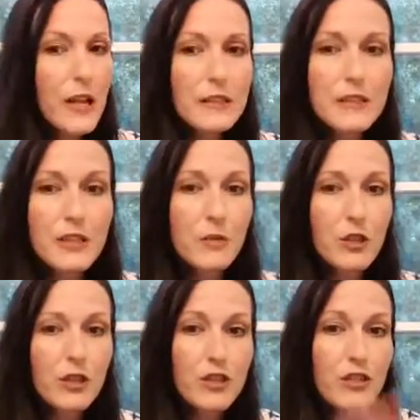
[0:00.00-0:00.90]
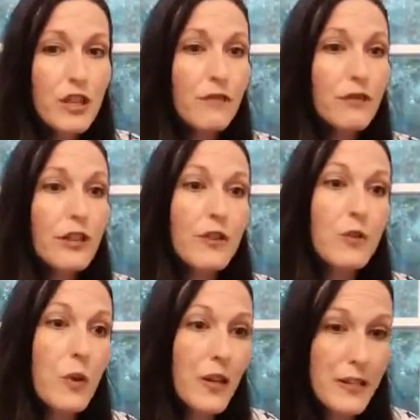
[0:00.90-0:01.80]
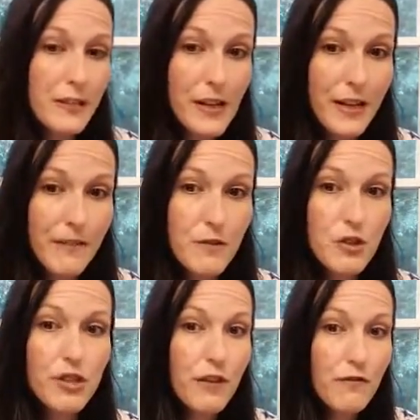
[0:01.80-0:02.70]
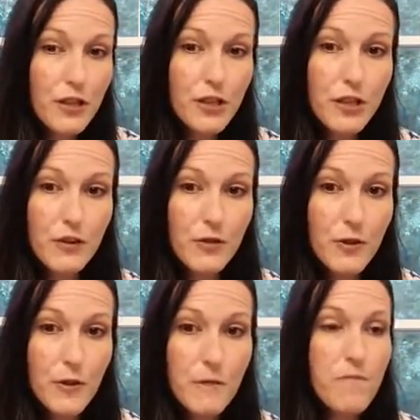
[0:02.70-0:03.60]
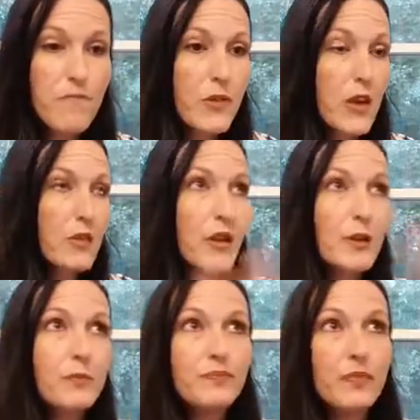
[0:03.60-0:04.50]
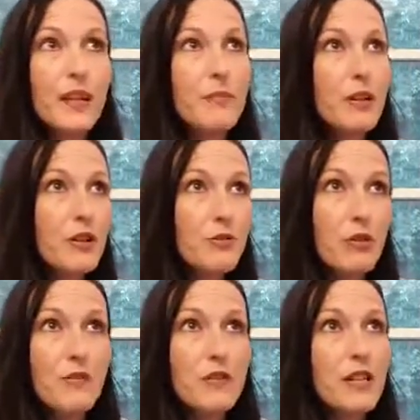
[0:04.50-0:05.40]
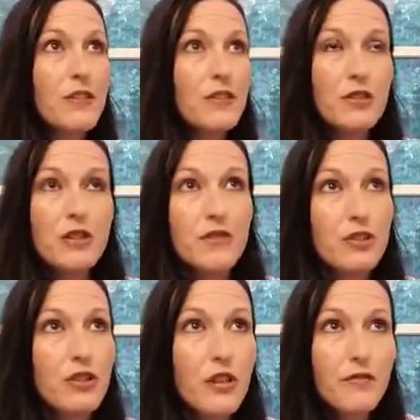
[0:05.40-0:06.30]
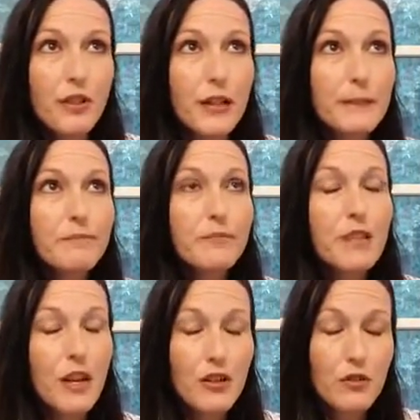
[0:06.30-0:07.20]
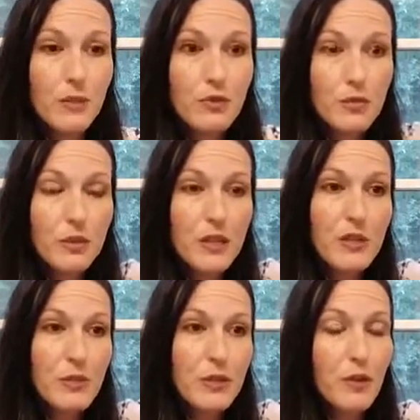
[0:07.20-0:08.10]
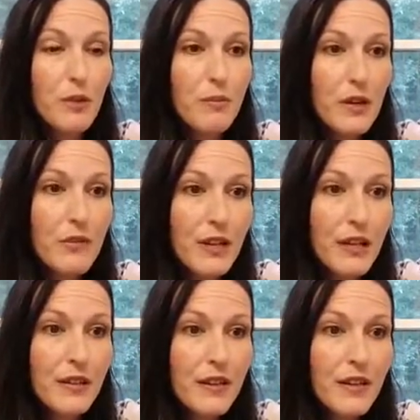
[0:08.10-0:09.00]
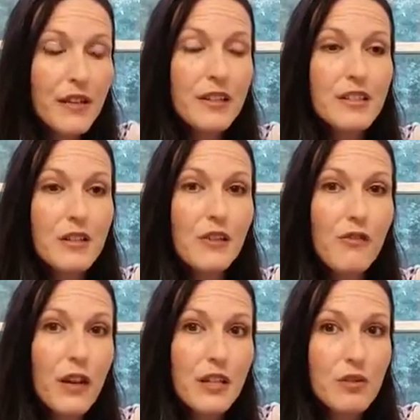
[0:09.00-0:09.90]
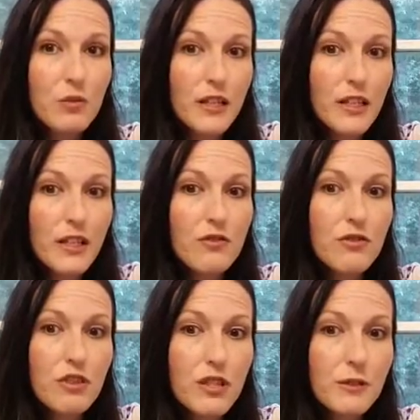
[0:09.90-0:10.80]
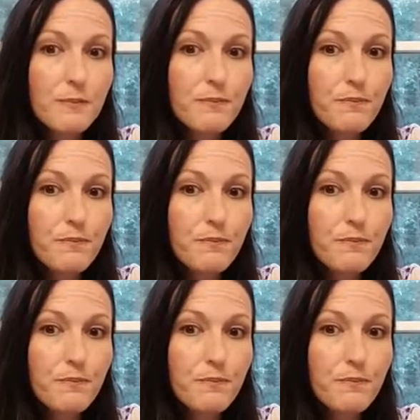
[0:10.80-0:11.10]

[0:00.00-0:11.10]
Listen, we're going to suffer either way in life. There's suffering to go through. I don't know anybody who prophesies there's never suffering. Now you come to a place where you are above it and it doesn't affect you like it used to.